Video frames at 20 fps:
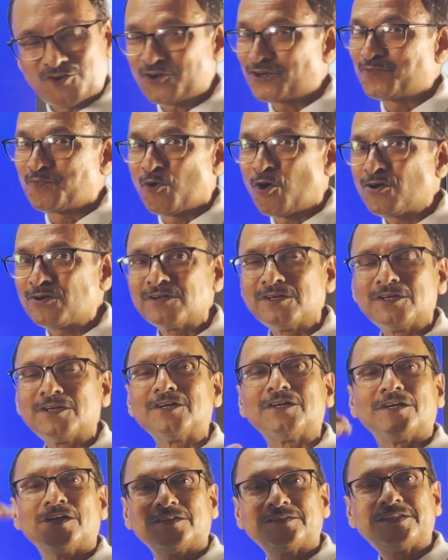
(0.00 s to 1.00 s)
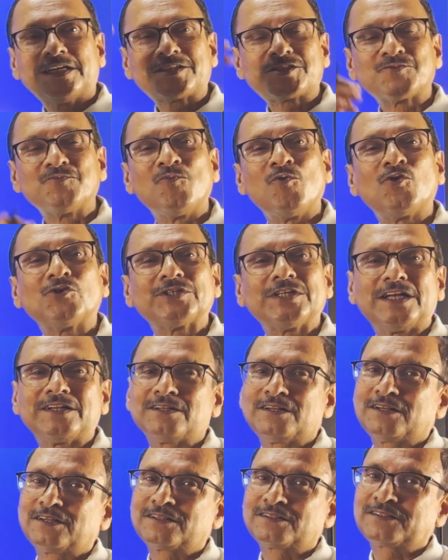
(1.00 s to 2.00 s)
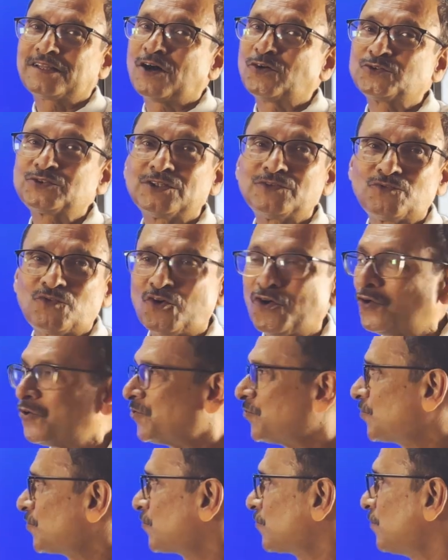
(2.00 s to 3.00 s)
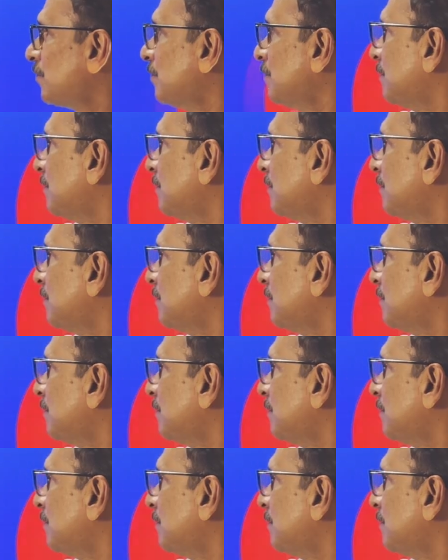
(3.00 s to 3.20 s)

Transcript: On board, that's more than 1000 volts.